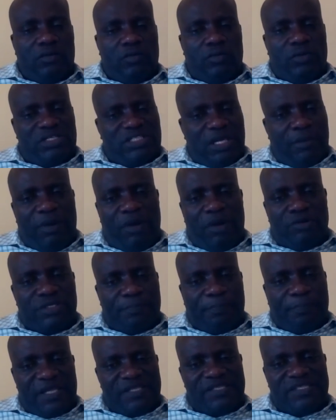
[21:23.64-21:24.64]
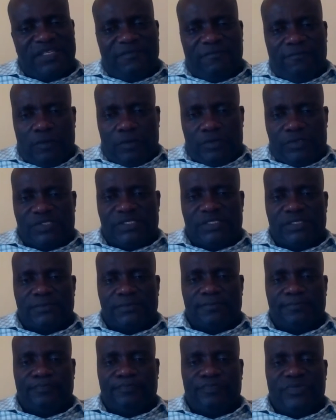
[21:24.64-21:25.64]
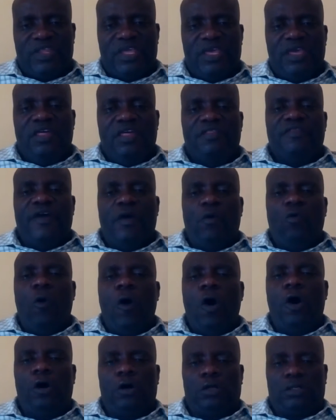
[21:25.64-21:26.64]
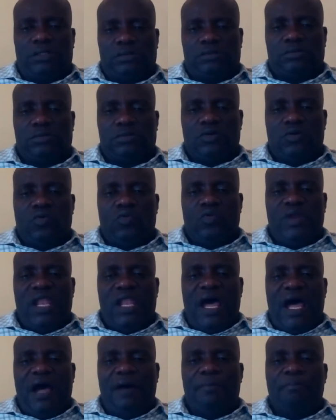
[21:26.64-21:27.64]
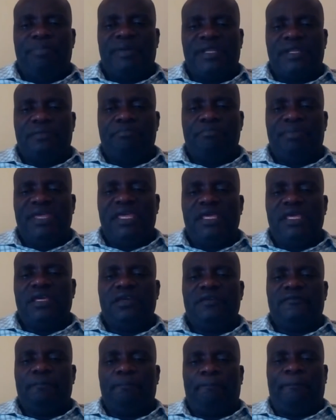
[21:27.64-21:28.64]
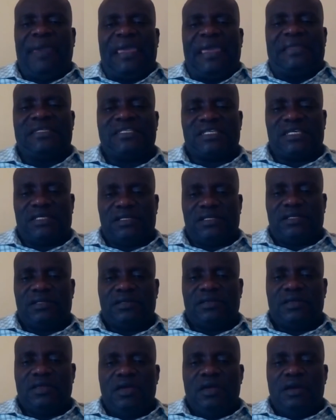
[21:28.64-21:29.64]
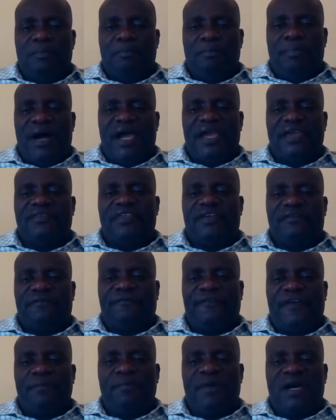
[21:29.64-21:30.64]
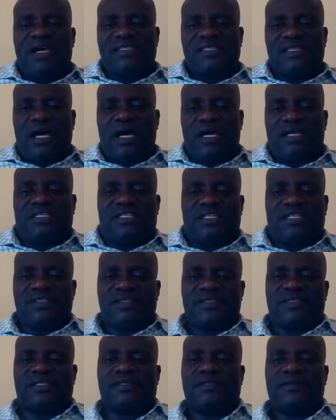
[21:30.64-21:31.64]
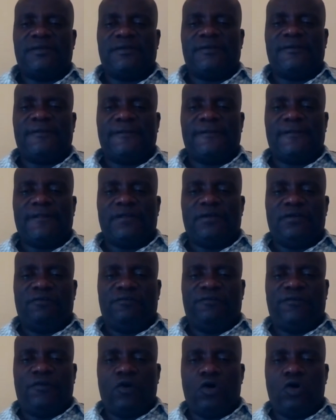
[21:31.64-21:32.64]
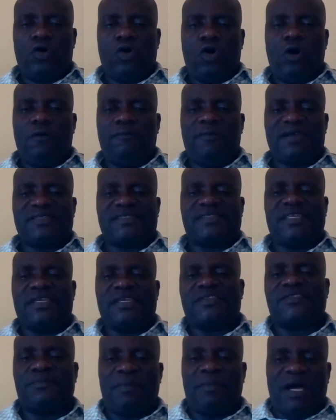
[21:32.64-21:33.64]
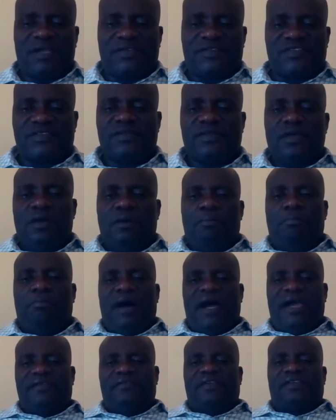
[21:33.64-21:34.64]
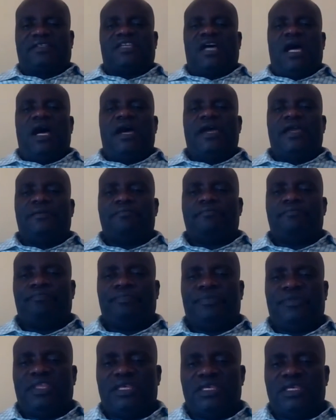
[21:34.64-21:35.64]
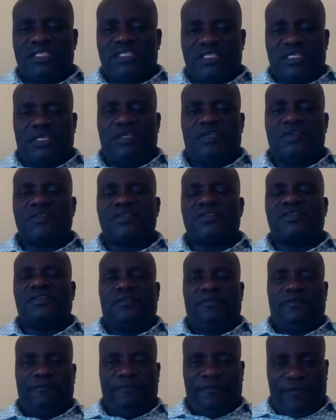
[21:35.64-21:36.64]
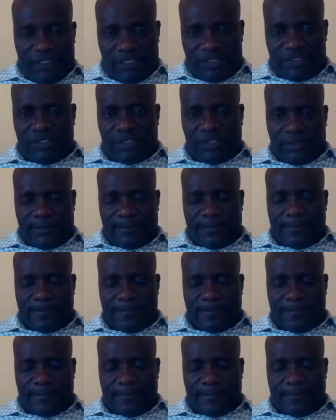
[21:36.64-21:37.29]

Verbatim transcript: What about passive voice? The wall will have been being painted by the famous artist for over six months by the time it is finished.